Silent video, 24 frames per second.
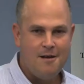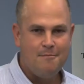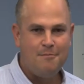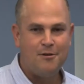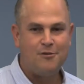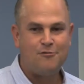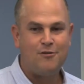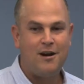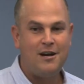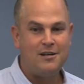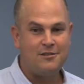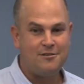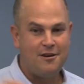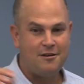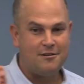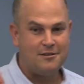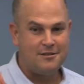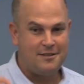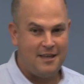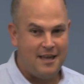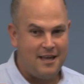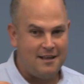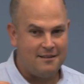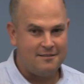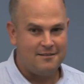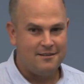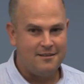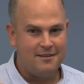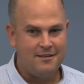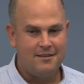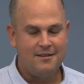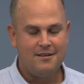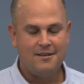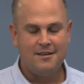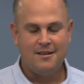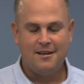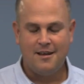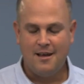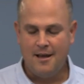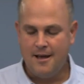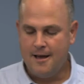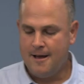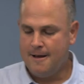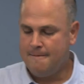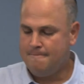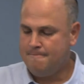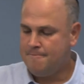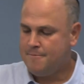but tries to understand
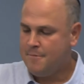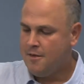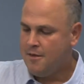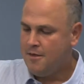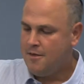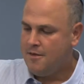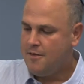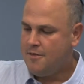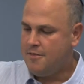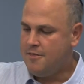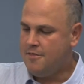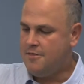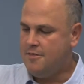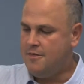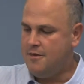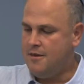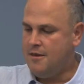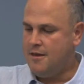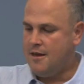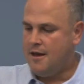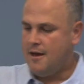um, the